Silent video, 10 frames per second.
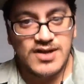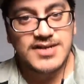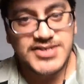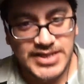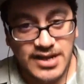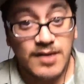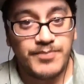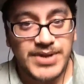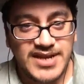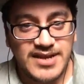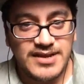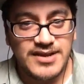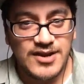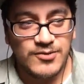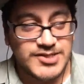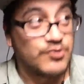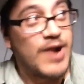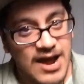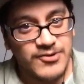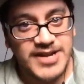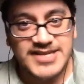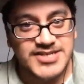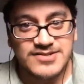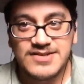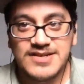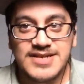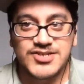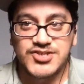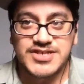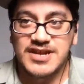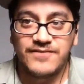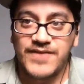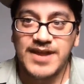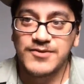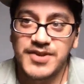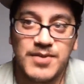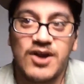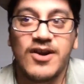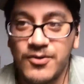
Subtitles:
as the company is around and isn't just going to fail tomorrow.